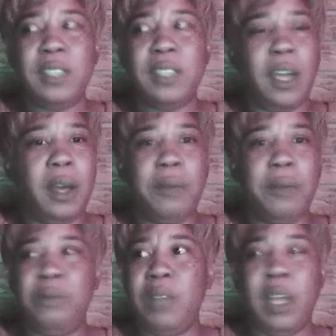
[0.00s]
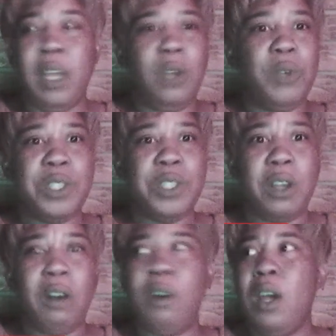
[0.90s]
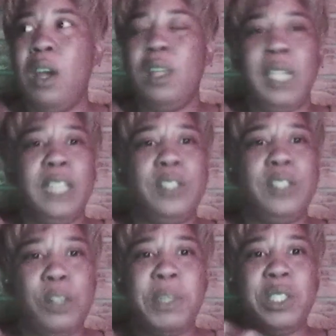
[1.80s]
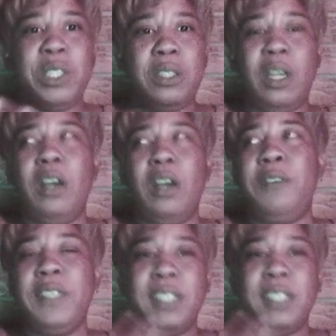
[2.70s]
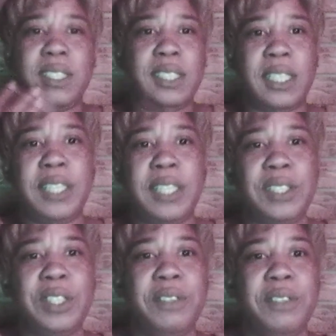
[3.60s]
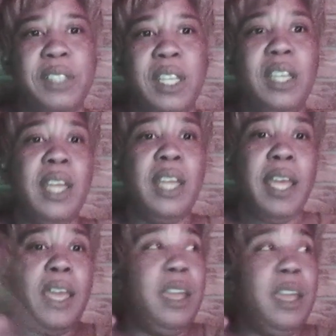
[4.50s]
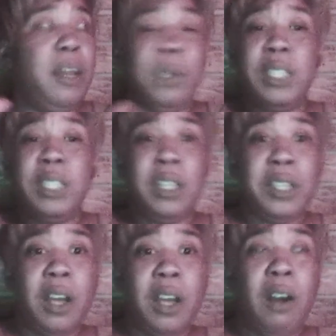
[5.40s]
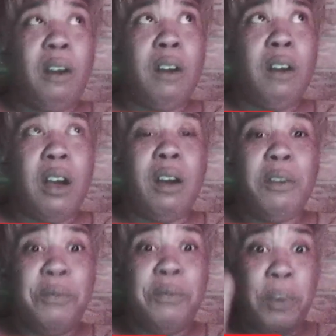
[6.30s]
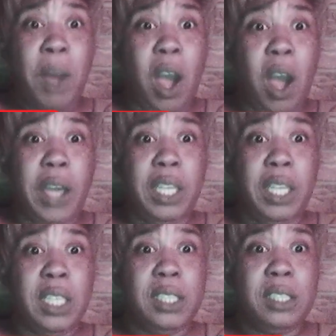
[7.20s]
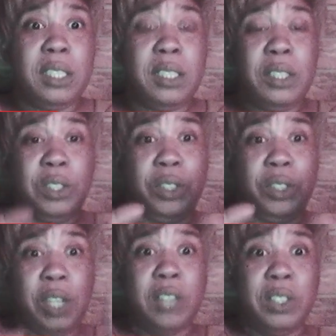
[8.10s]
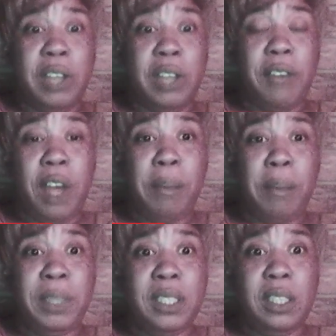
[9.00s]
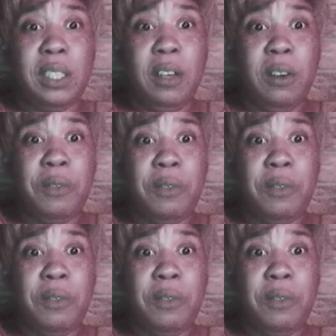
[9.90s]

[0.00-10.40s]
I like wish y'all like so much love and success and everything. And I'm gonna tell y'all for my audience, do y'all still have copies of